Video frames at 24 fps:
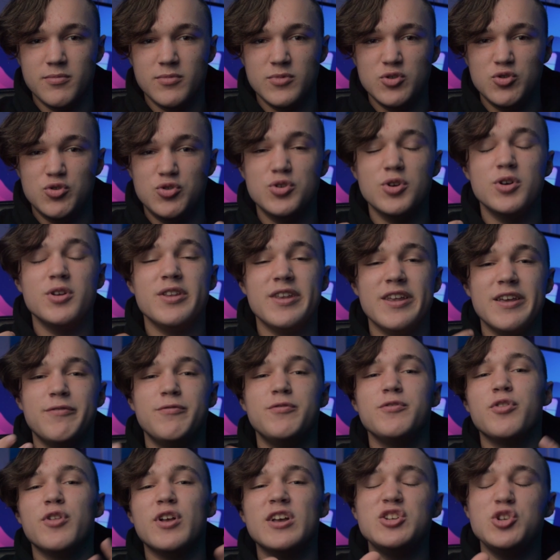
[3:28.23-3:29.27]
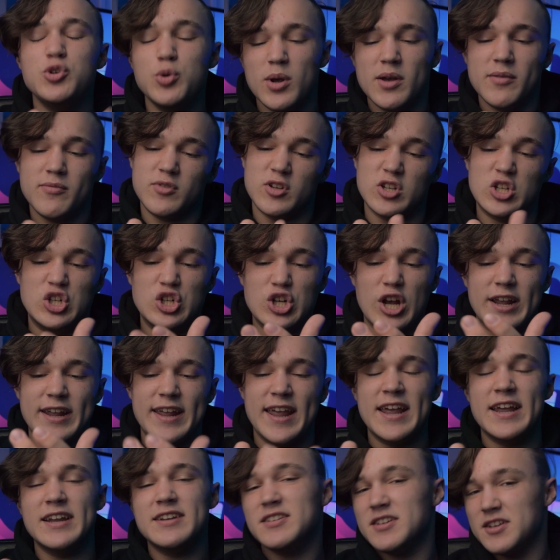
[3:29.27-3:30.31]
you should if unless you have a
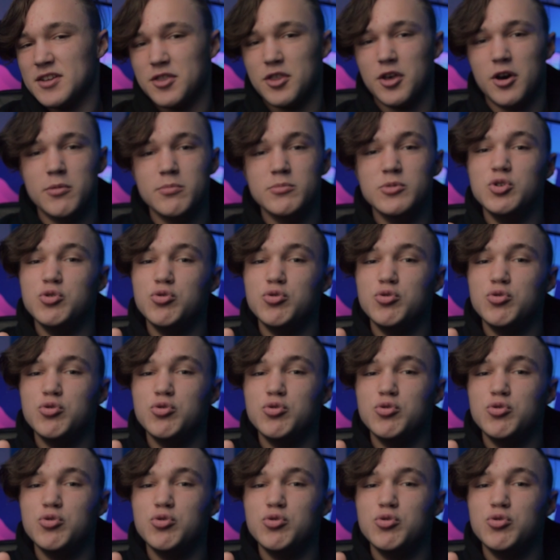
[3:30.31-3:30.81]
gigantic thumb,